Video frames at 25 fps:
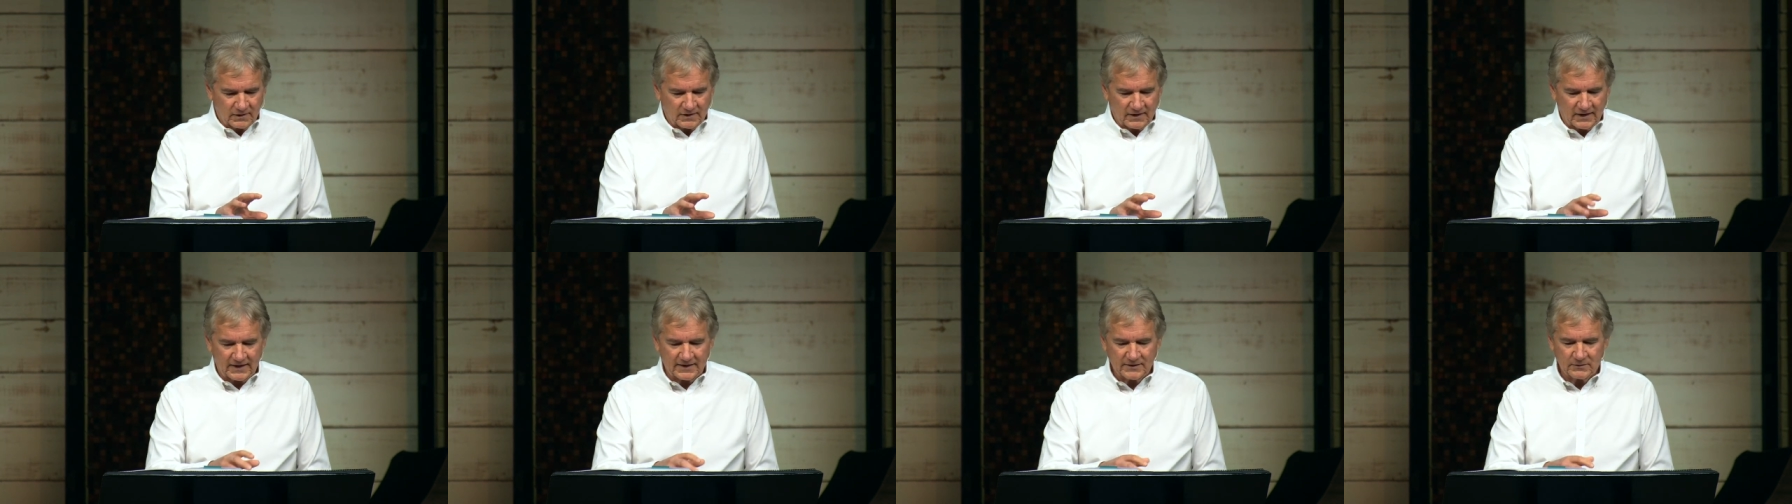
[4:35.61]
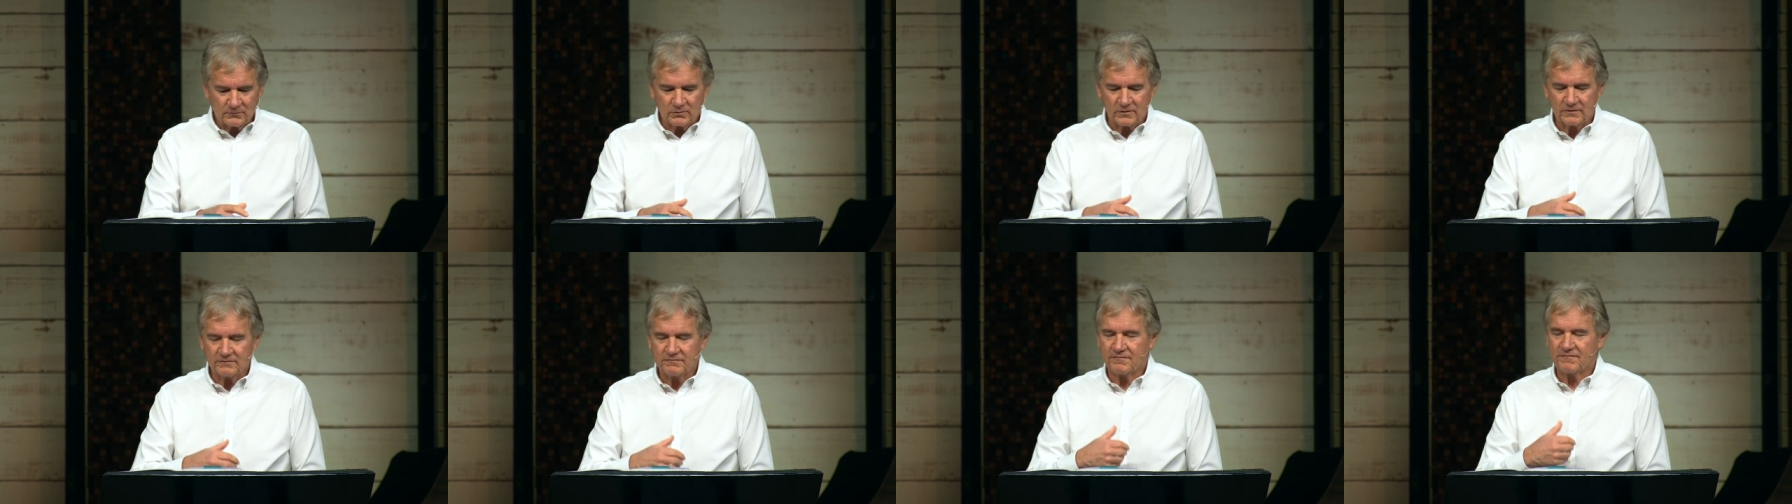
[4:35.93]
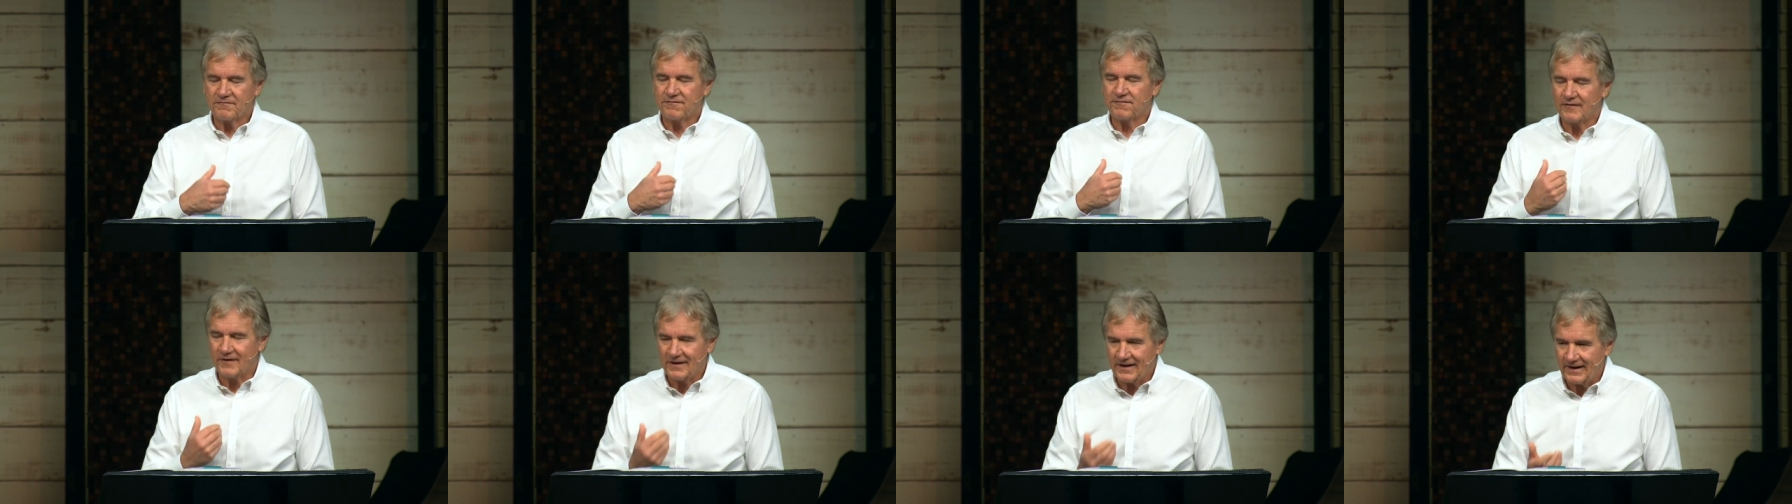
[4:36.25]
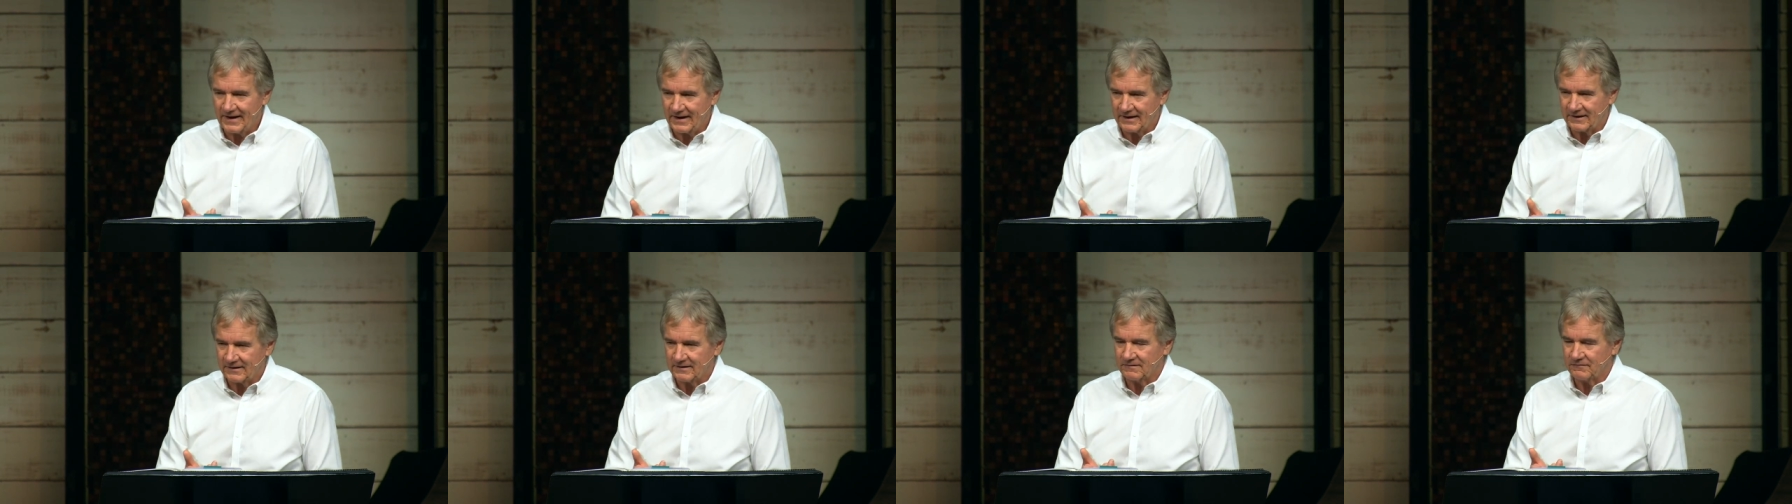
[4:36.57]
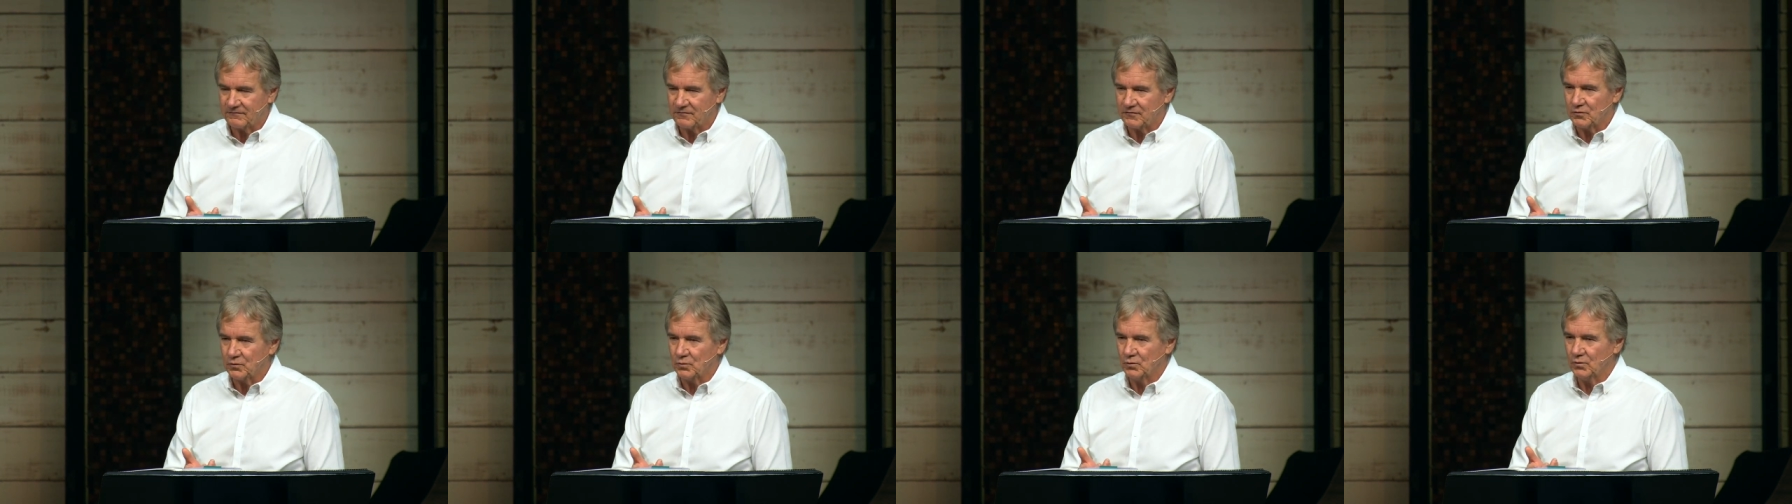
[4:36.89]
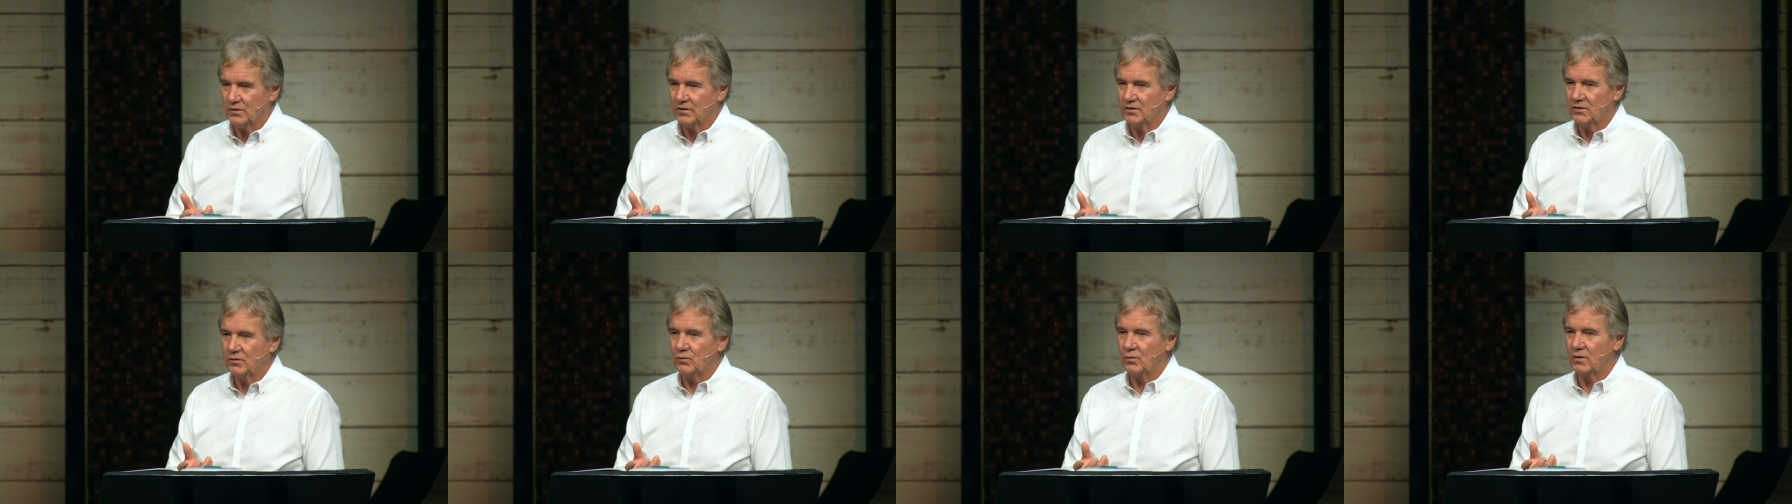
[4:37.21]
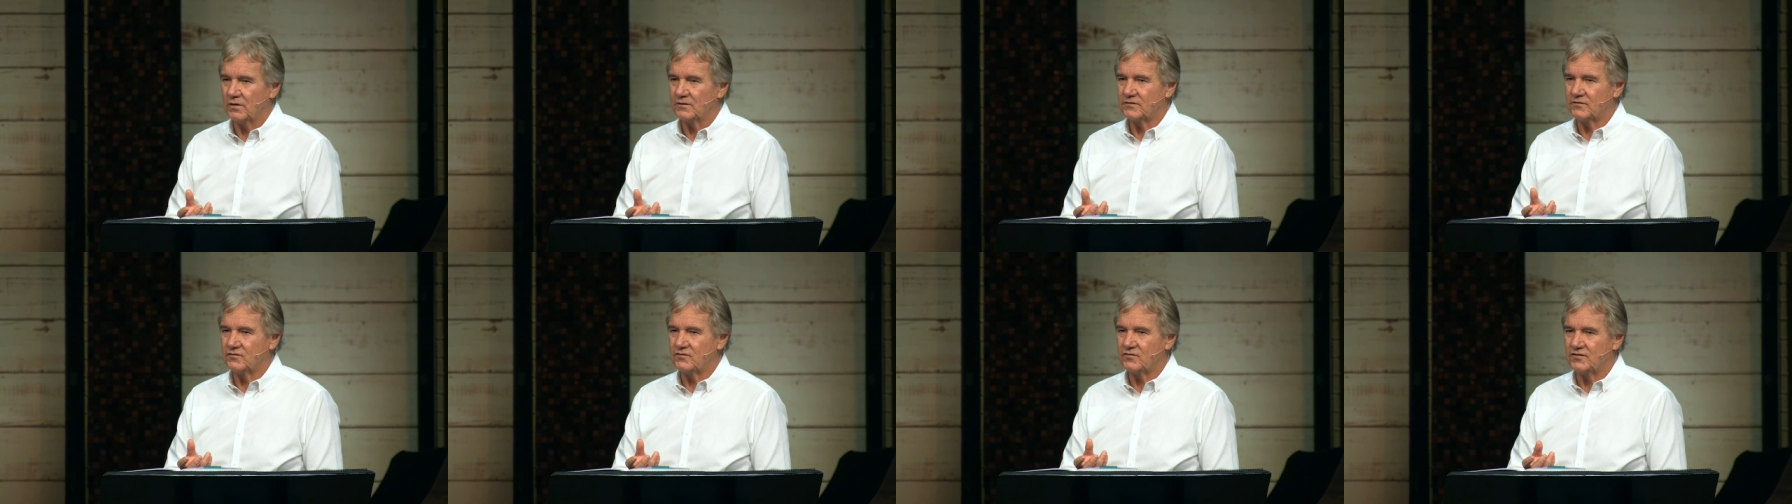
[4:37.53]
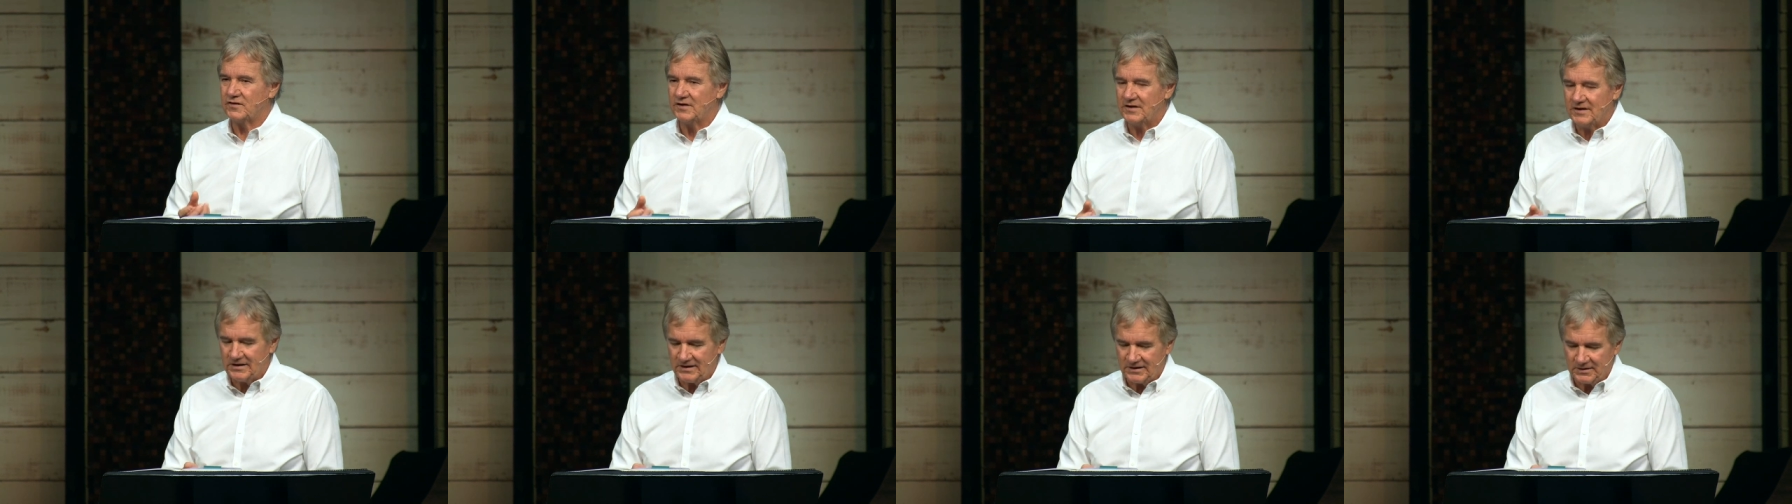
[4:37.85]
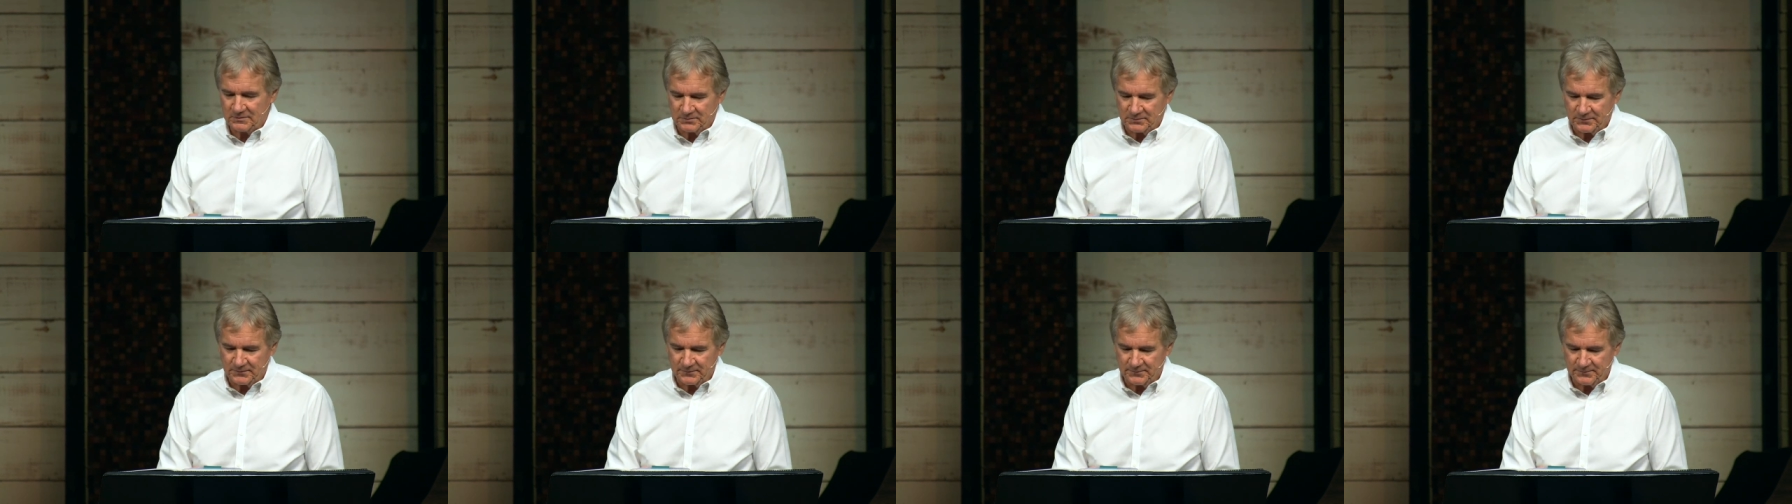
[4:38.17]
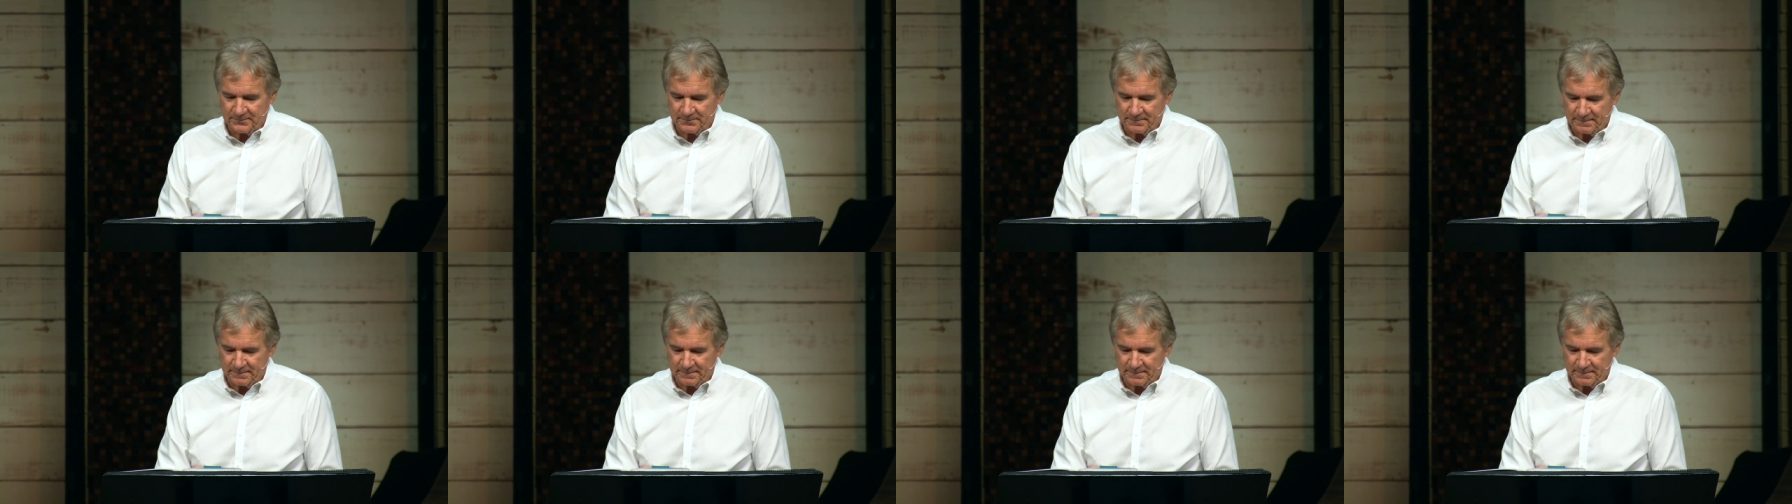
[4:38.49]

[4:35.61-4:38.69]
kind of reflect, if you will, what's deep